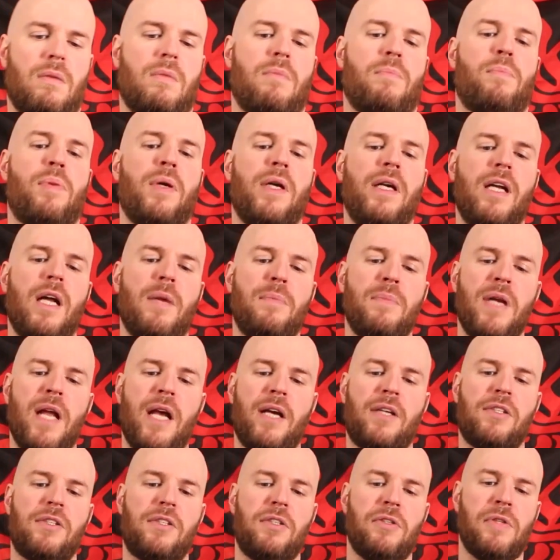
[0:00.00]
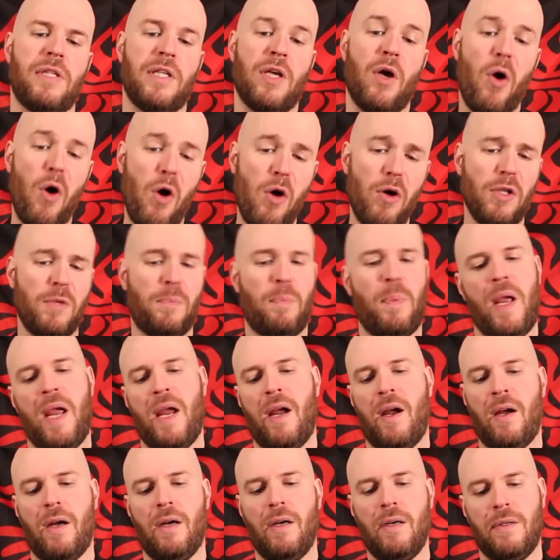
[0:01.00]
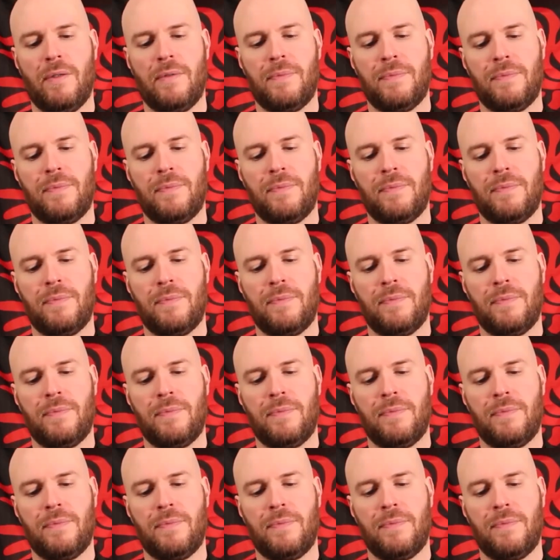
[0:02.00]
Put it up next to the old pair,